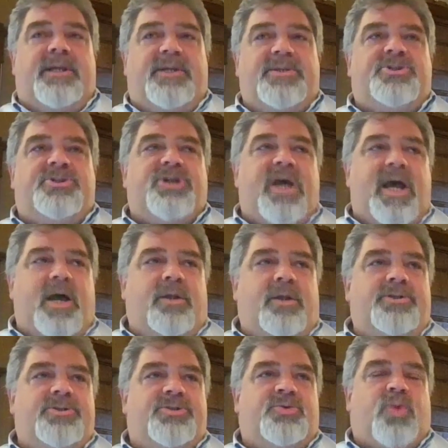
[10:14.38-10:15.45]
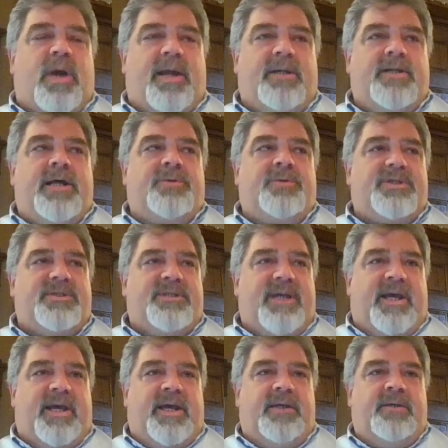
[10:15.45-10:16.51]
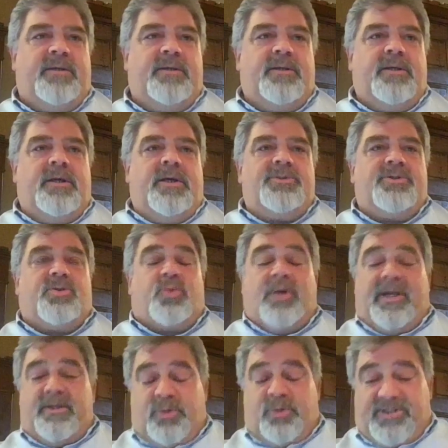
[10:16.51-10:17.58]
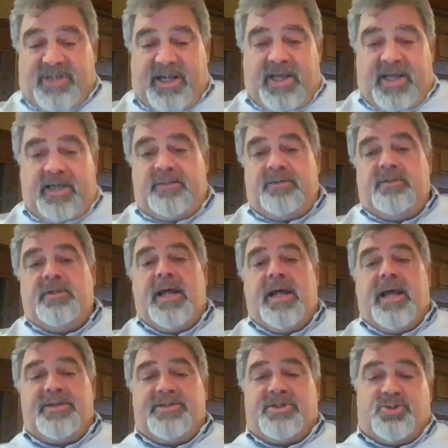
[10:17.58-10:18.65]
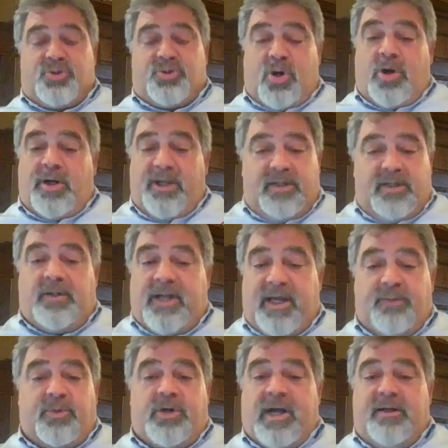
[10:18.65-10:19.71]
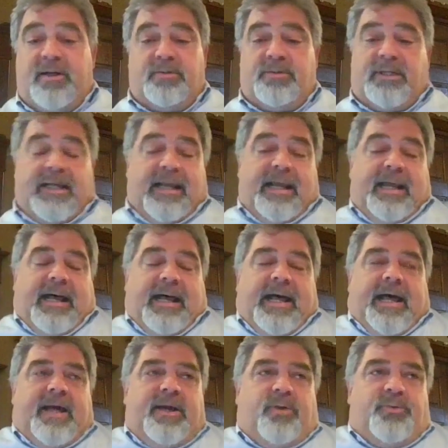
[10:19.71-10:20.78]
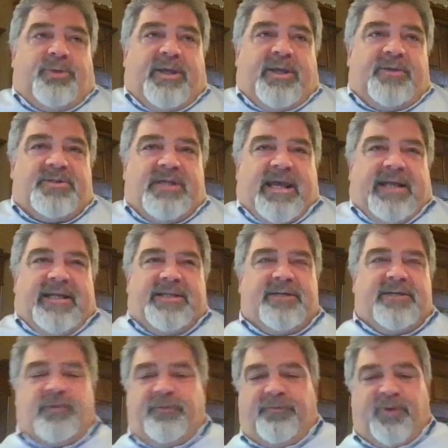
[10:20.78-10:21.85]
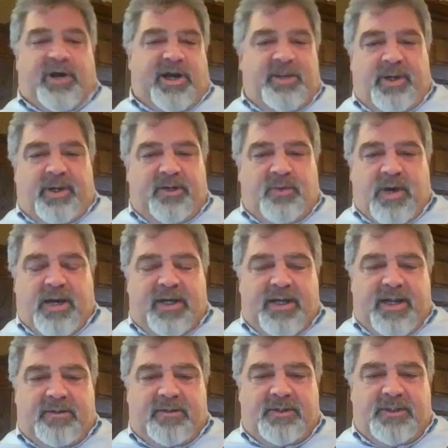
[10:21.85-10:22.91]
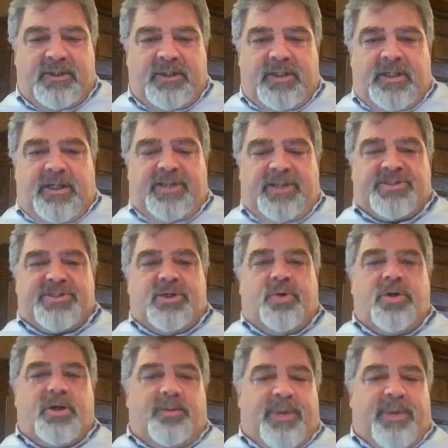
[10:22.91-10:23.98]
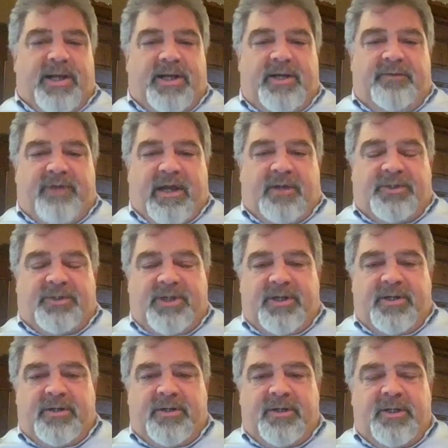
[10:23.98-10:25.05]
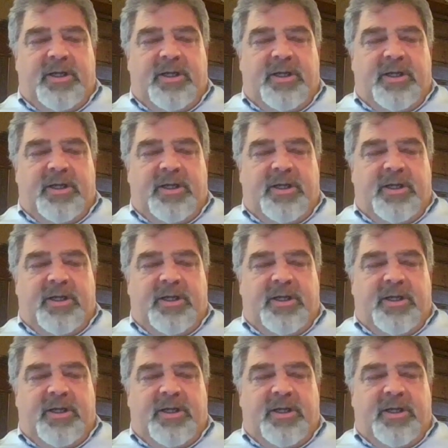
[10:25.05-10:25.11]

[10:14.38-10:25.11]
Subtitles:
a challenge right now today to retain and to draw in labor. I don't think it's any different for anybody right now. It's so competitive out there,